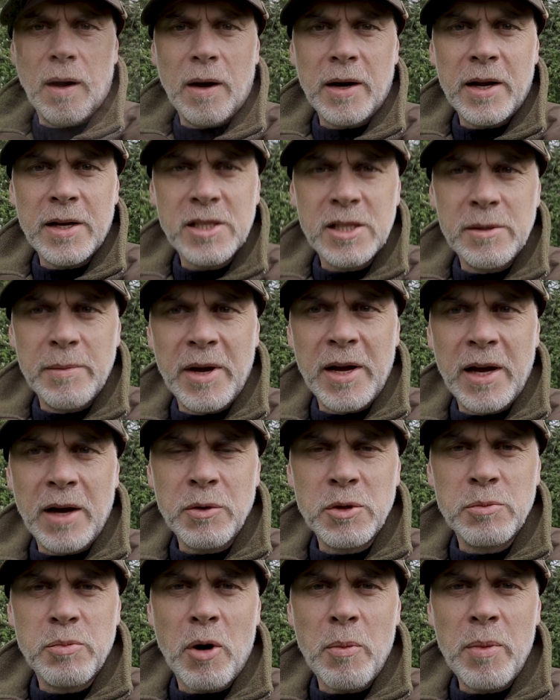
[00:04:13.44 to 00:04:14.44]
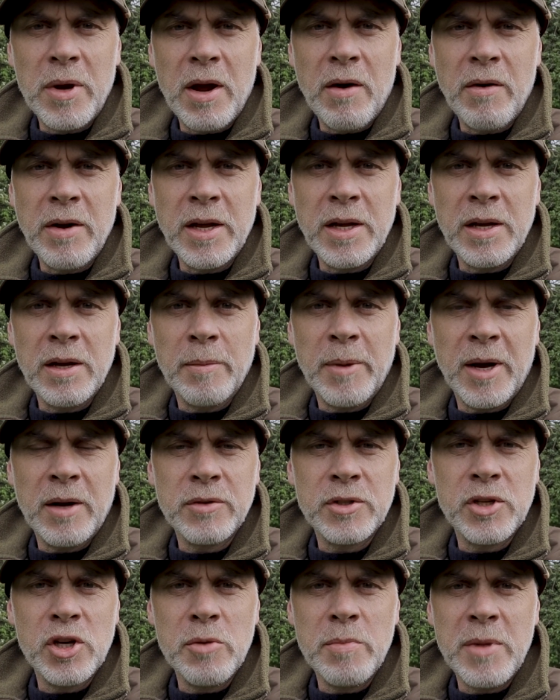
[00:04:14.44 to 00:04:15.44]
I'd estimate I was probably only
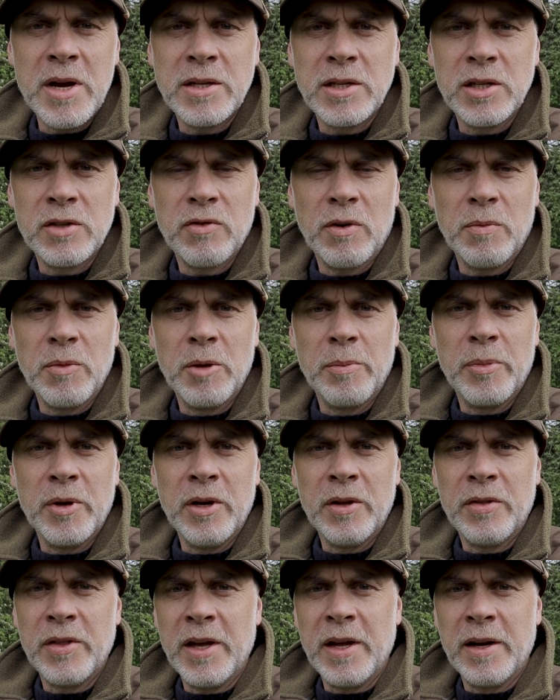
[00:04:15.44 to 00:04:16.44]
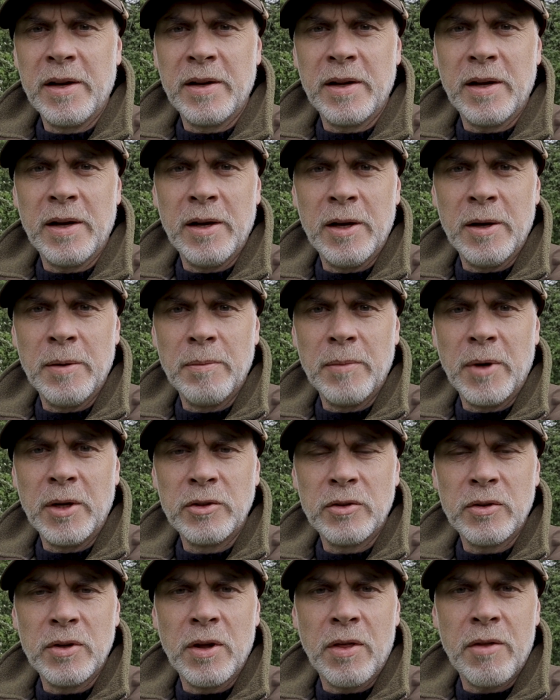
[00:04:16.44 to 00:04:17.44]
about 2 meters from the bird then,
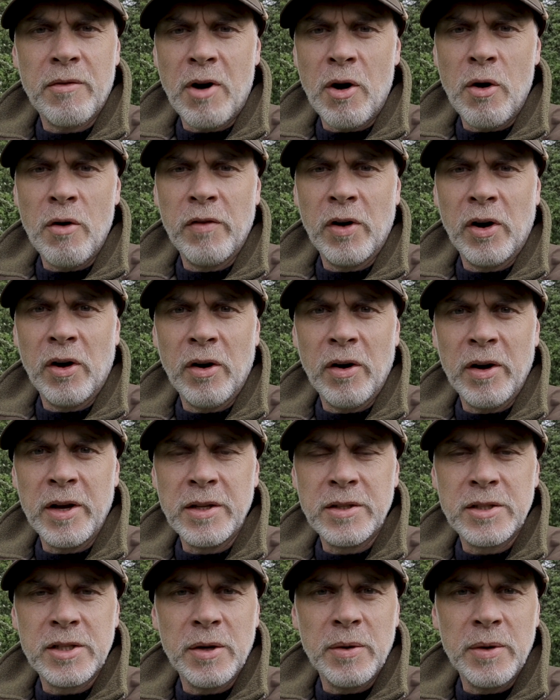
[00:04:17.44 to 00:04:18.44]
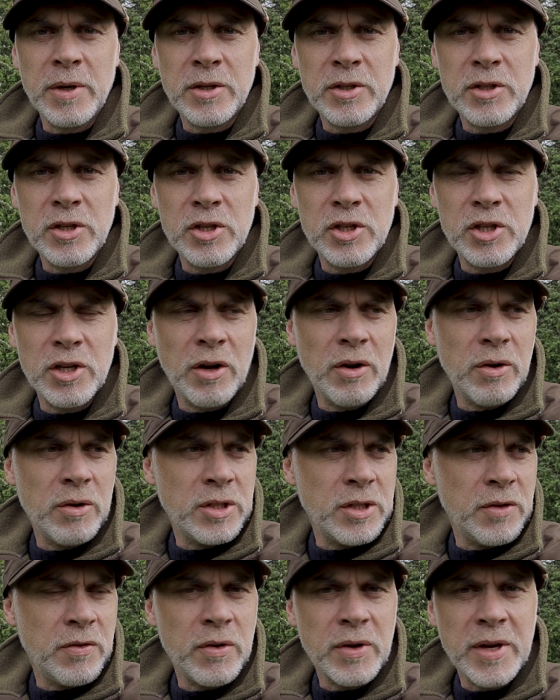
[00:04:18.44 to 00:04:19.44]
under a throw of a hide. So it just
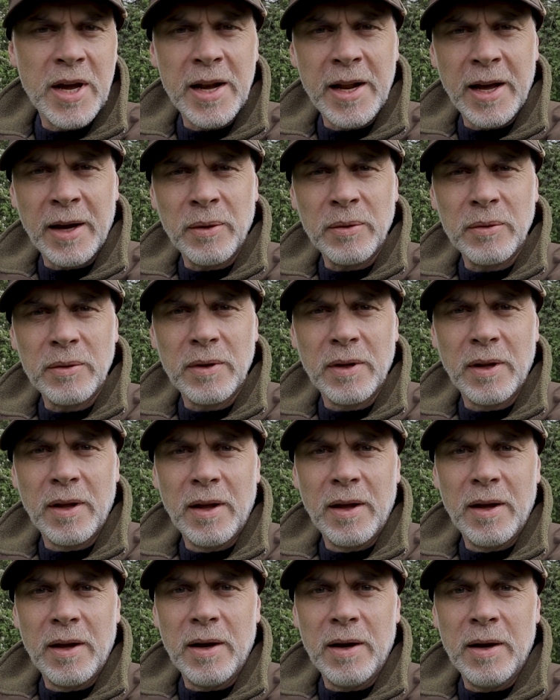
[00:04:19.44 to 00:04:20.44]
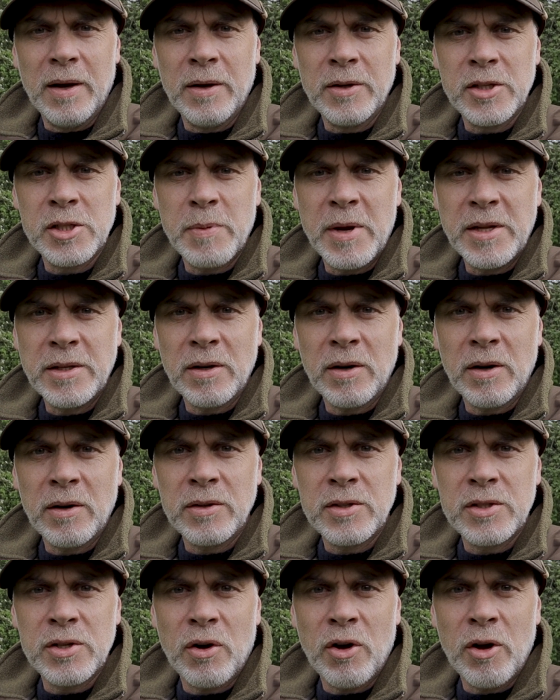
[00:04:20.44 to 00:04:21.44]
shows if you get out, spend a lot
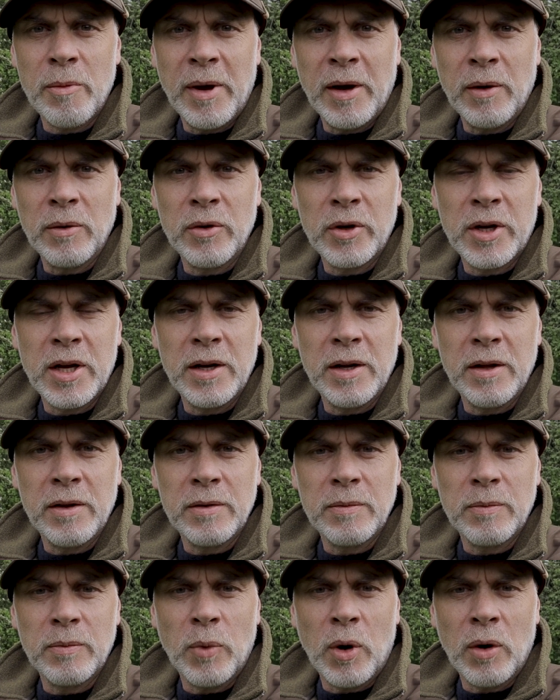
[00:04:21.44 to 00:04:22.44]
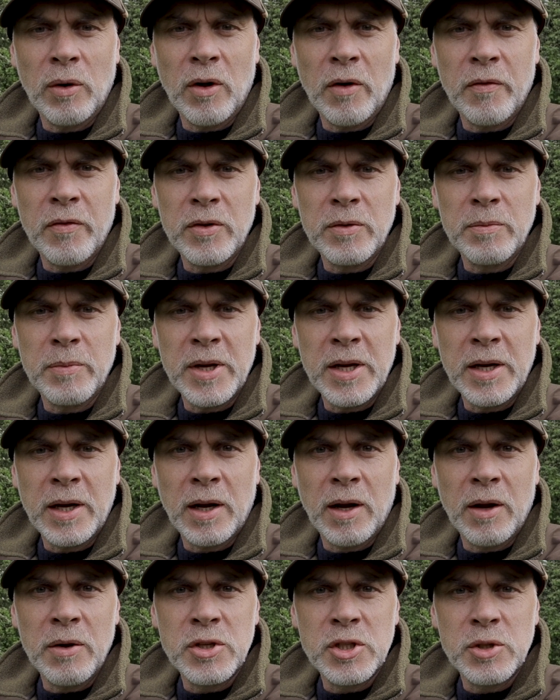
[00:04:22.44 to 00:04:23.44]
of time out looking at wildlife and being
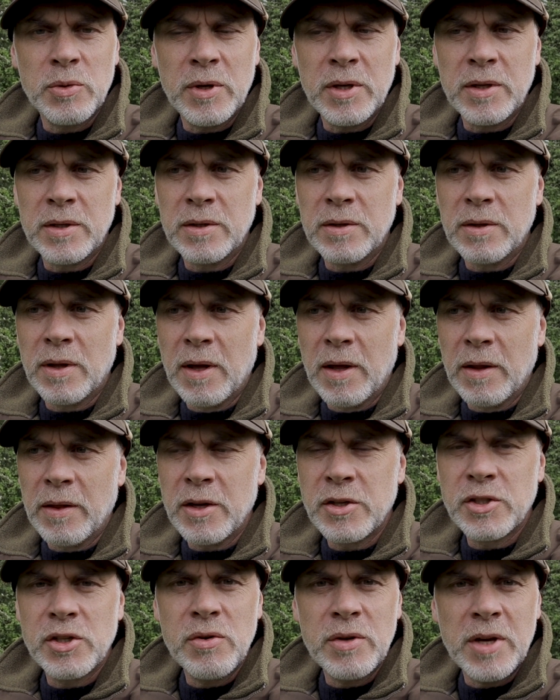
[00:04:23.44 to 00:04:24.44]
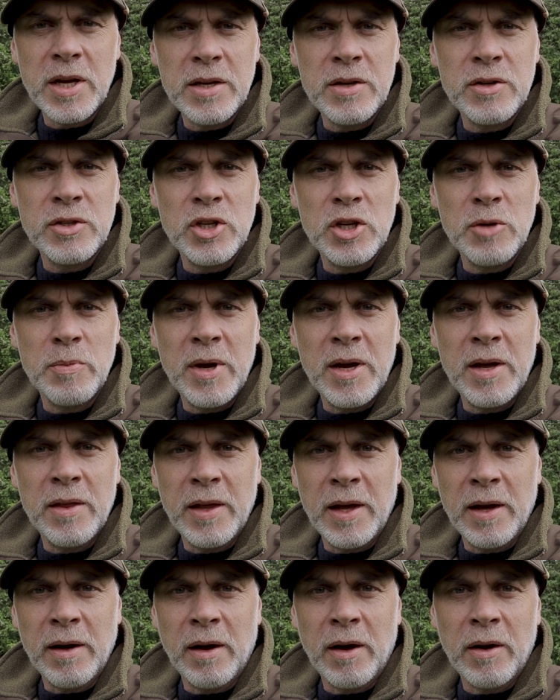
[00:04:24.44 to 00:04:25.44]
close to it, they soon get used to you being there.